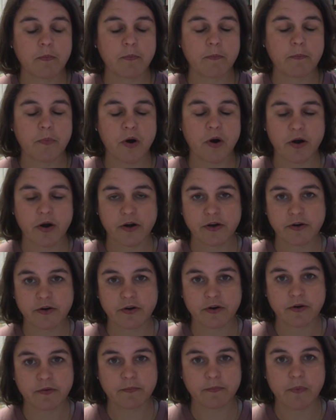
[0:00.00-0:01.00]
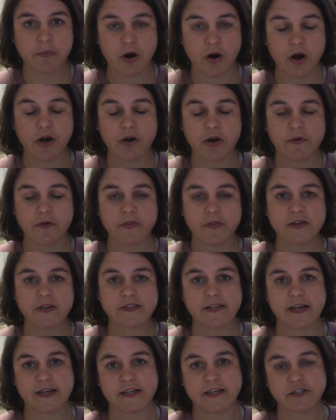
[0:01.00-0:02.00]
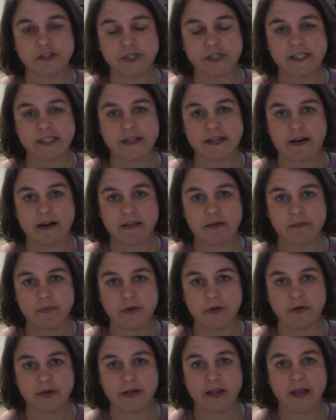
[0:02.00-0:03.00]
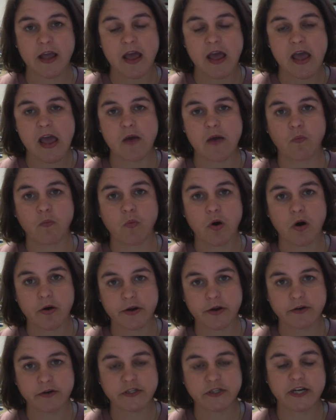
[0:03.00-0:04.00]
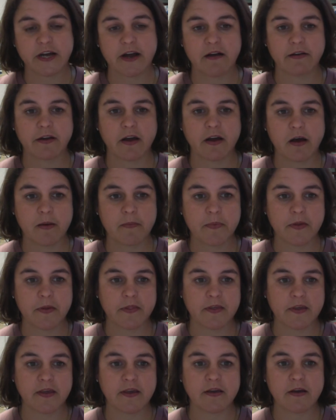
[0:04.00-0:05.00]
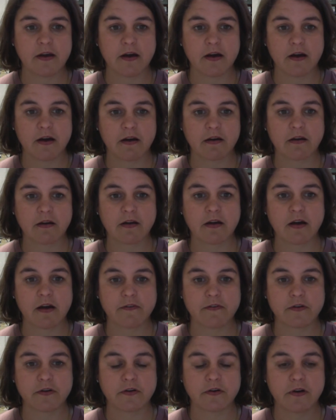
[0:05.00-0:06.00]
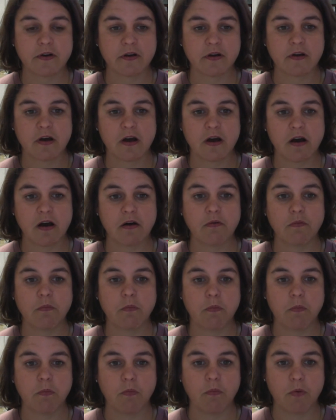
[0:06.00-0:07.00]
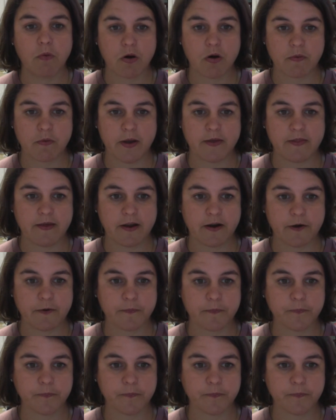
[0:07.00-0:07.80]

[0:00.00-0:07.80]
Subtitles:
park on the 2nd Street side of the building and walk your child up the covered walkway there.